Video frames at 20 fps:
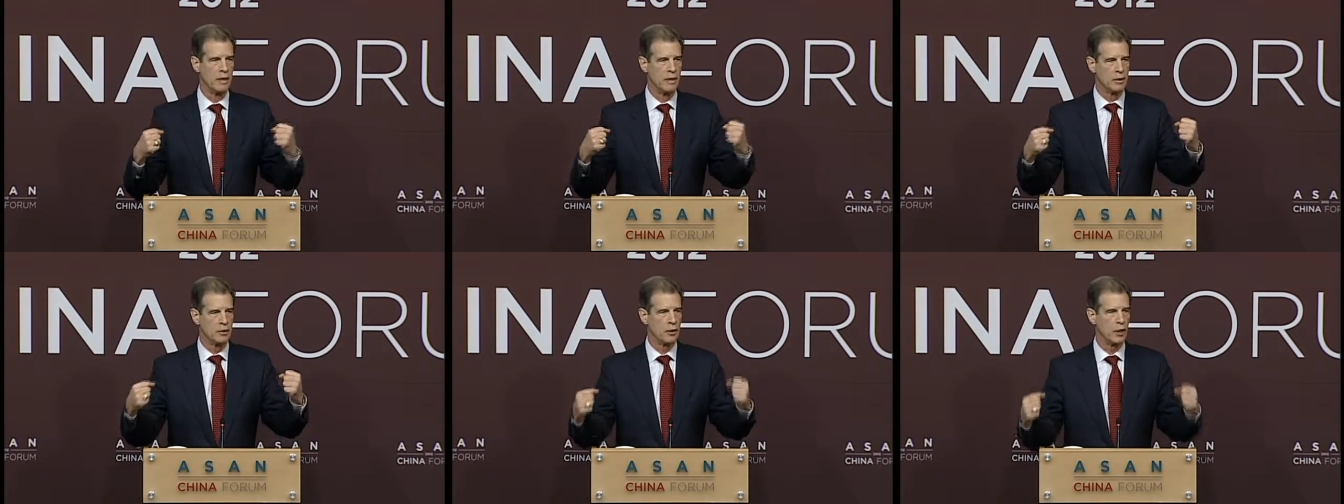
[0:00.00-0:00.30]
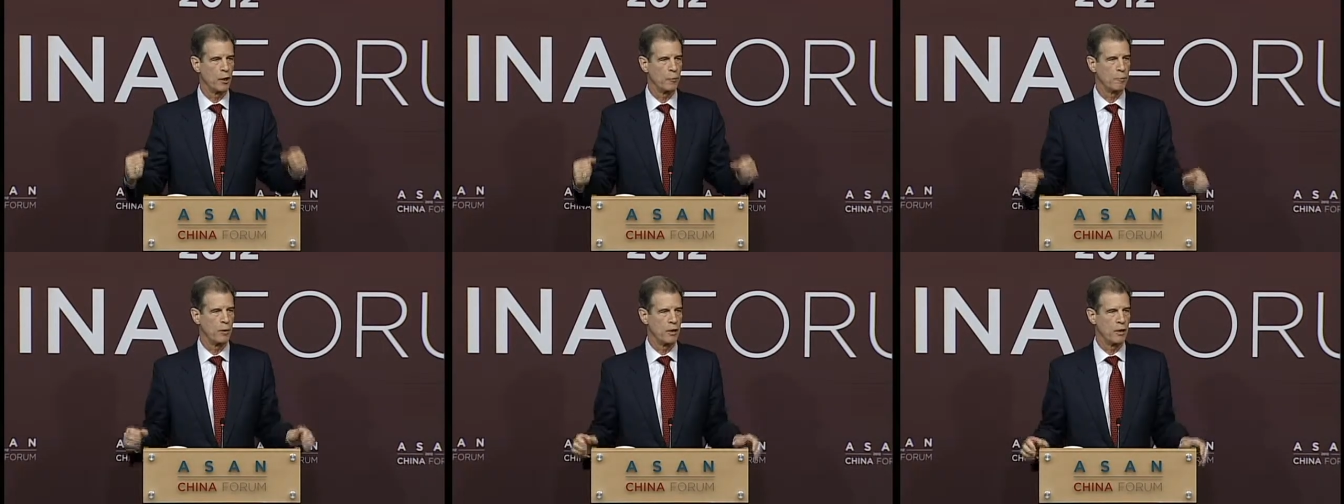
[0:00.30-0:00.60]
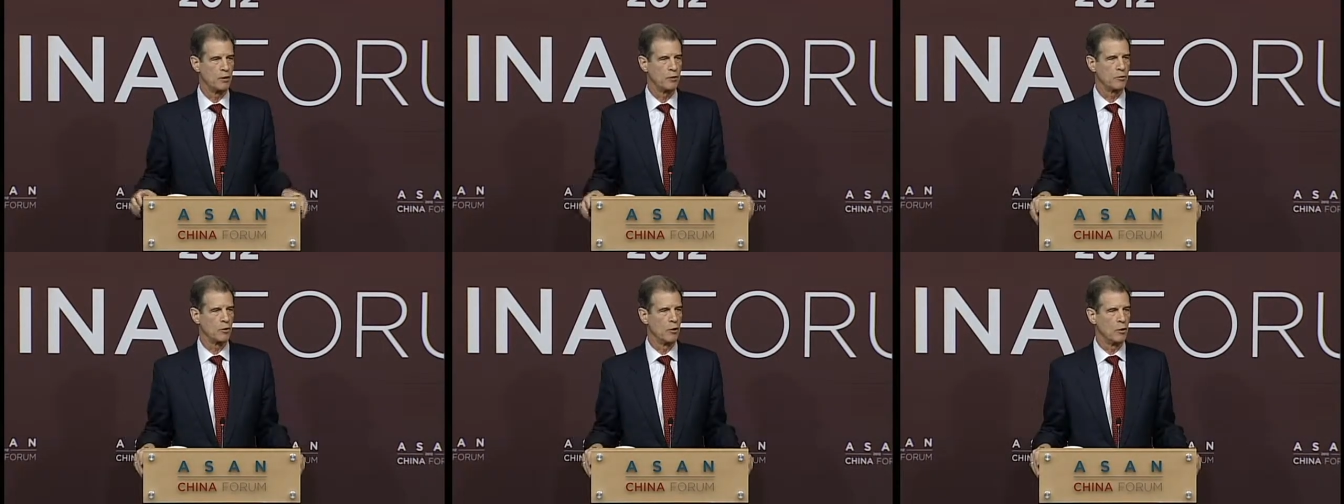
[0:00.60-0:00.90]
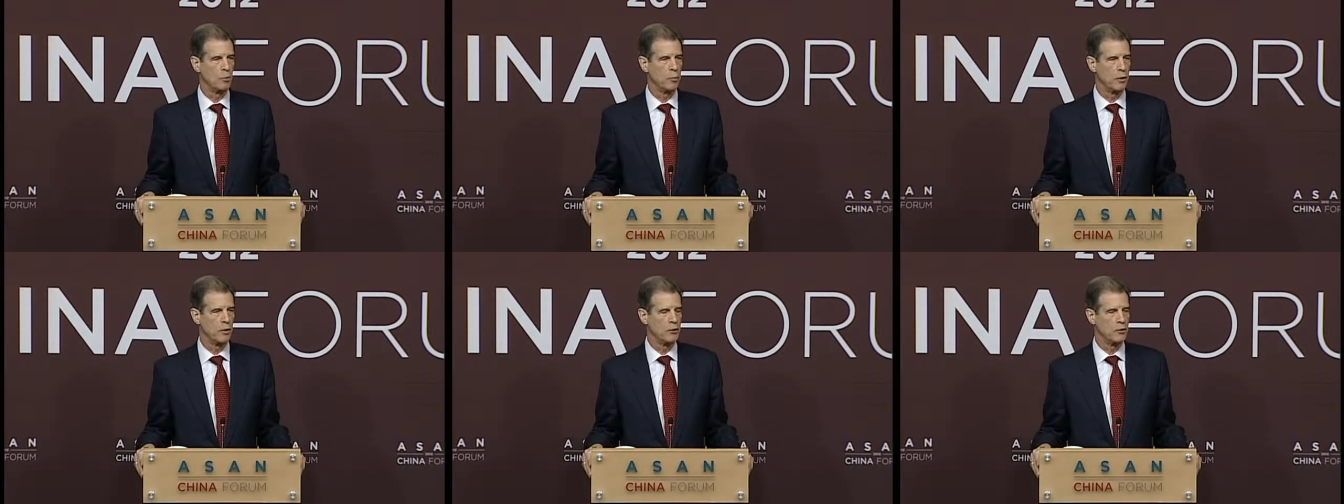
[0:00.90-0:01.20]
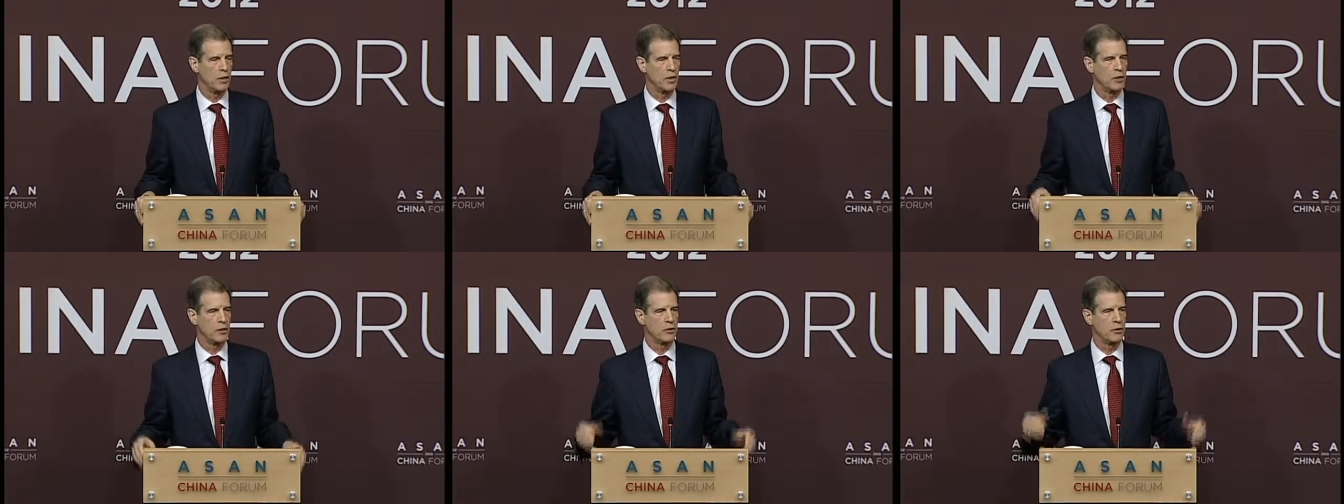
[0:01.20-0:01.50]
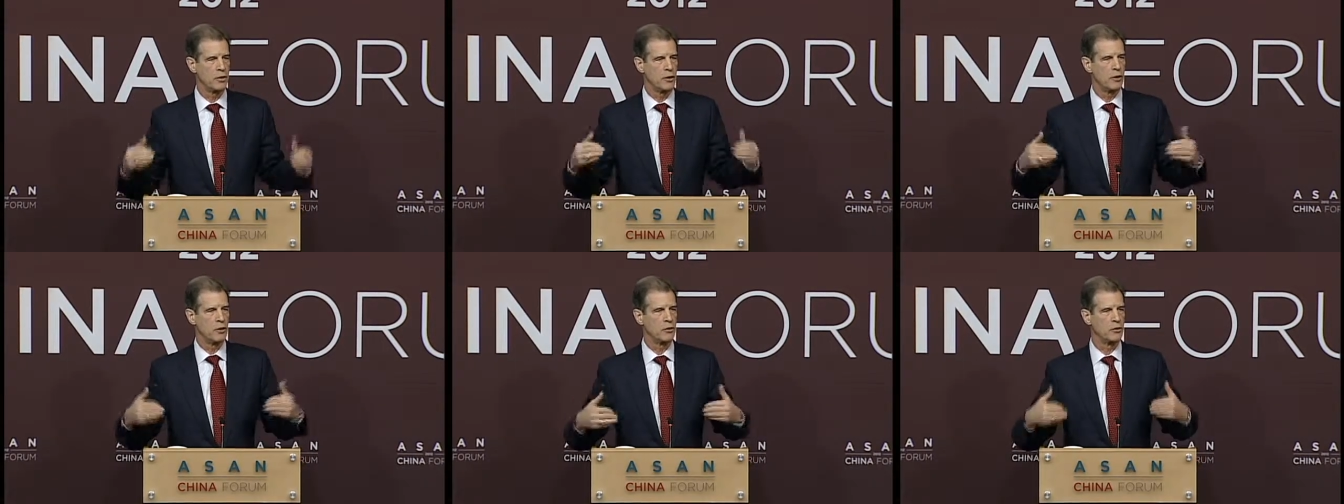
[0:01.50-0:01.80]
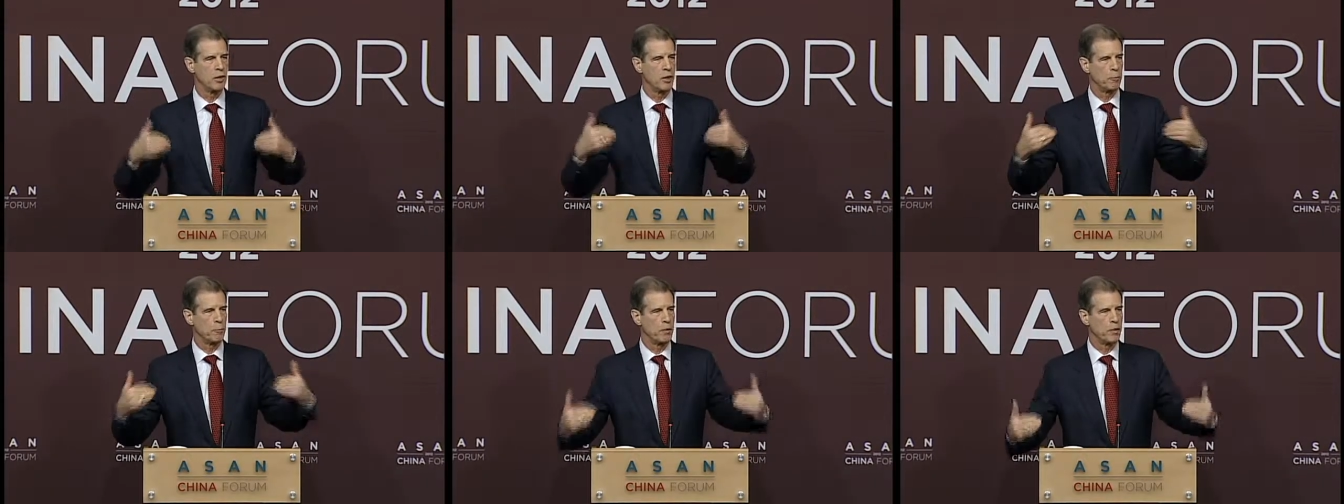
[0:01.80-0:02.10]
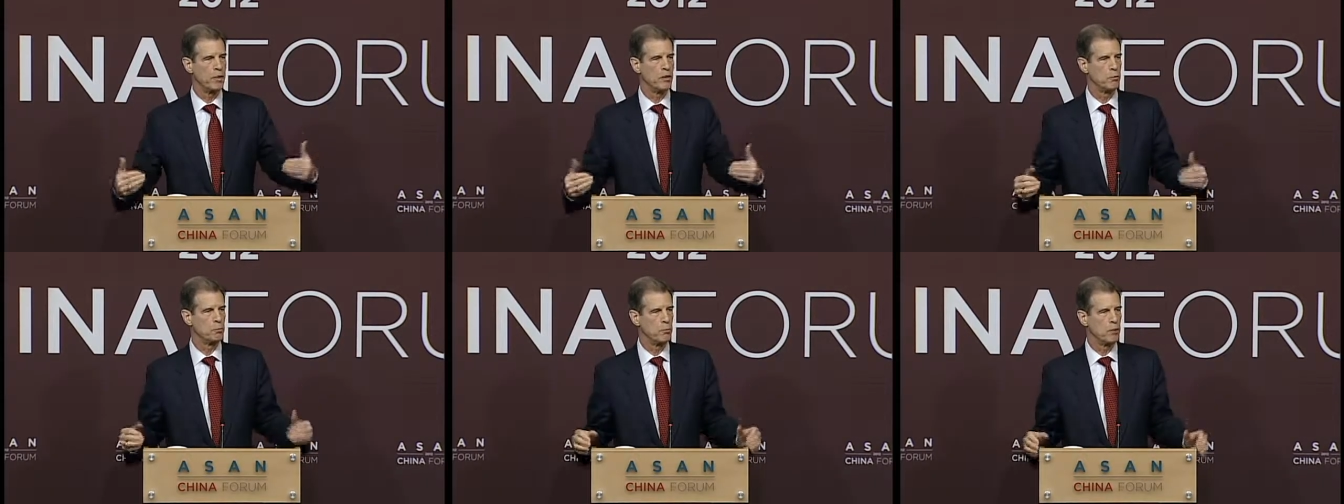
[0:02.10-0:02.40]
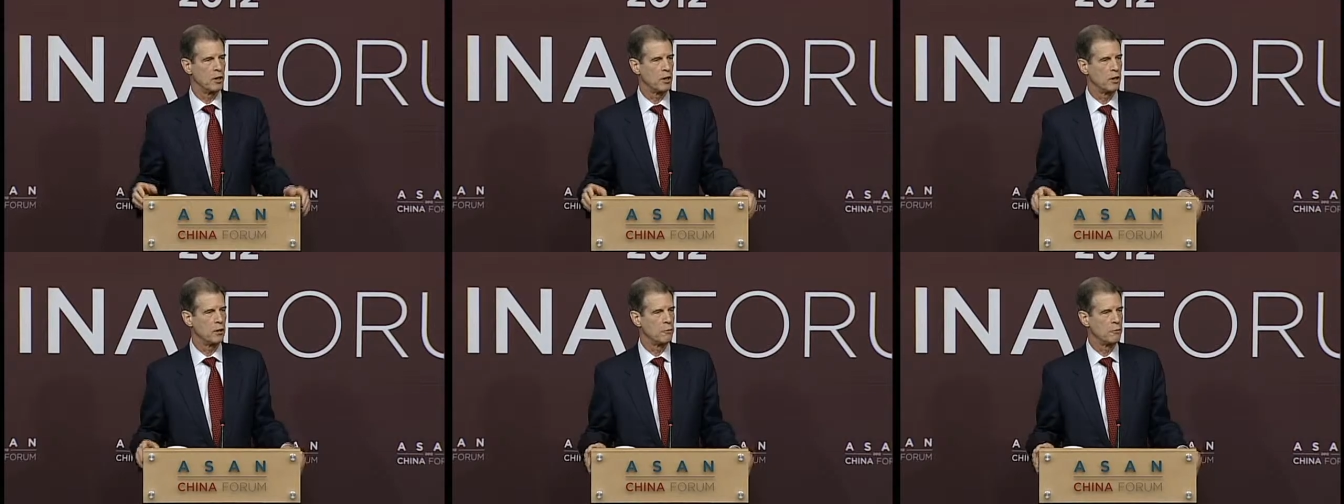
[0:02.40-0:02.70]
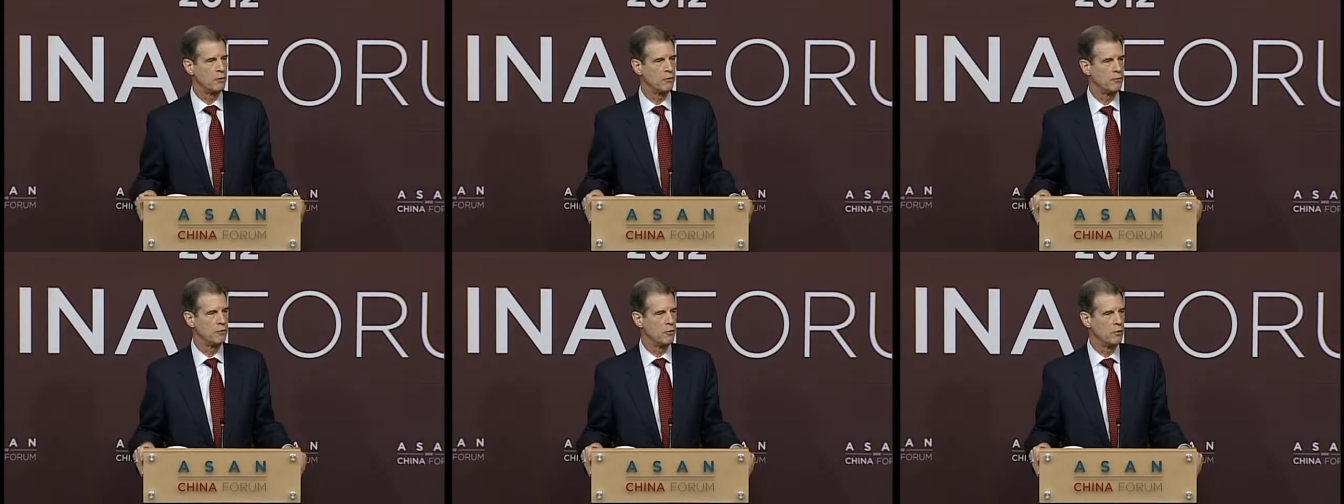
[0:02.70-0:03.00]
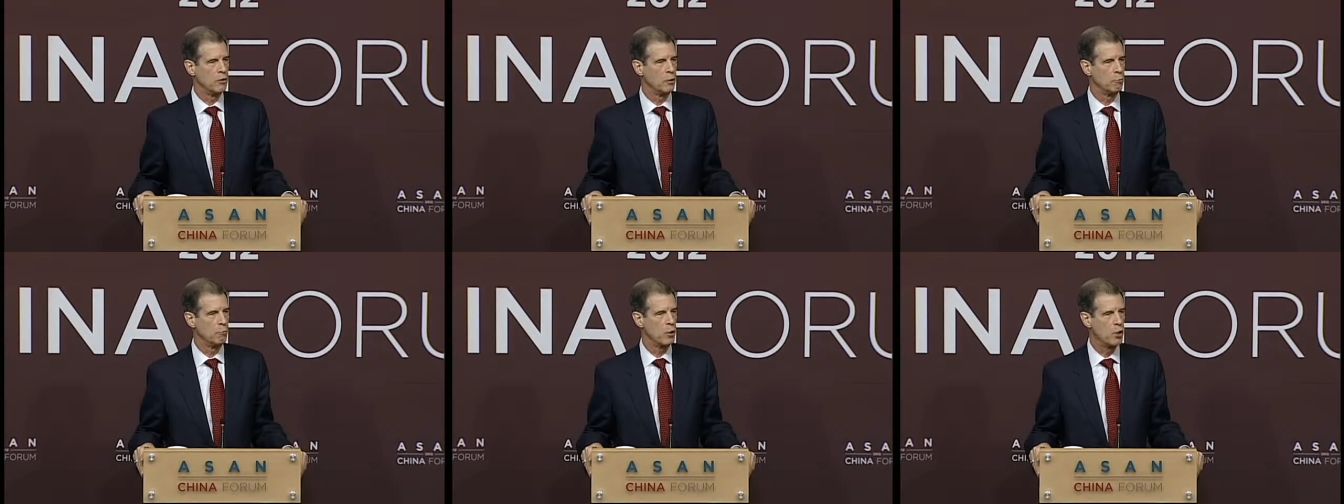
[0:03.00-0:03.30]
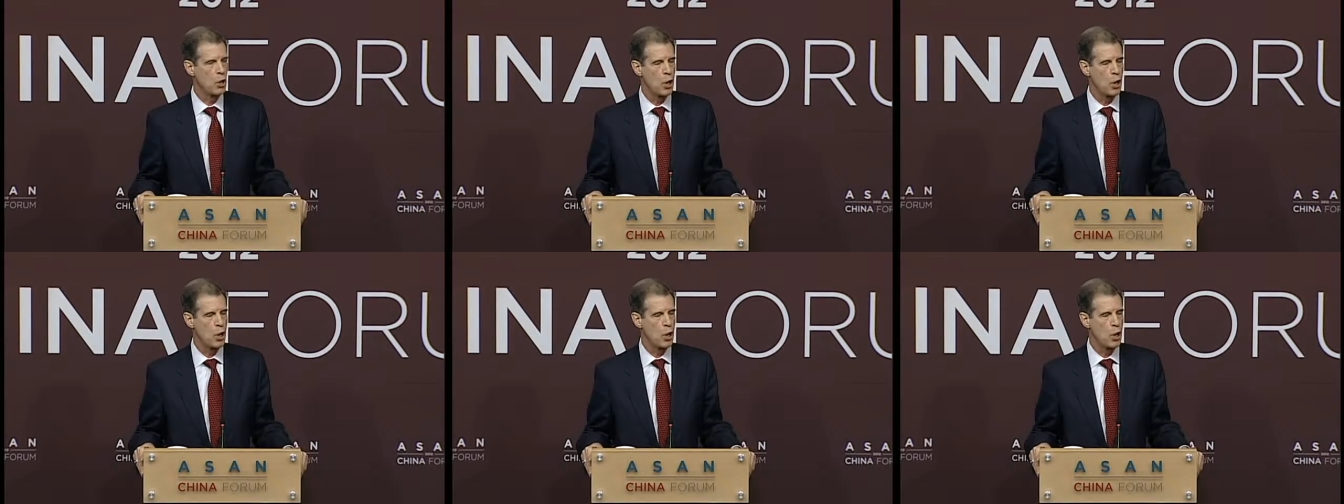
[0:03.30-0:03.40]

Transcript: Japanese globalization and Japanese market reform.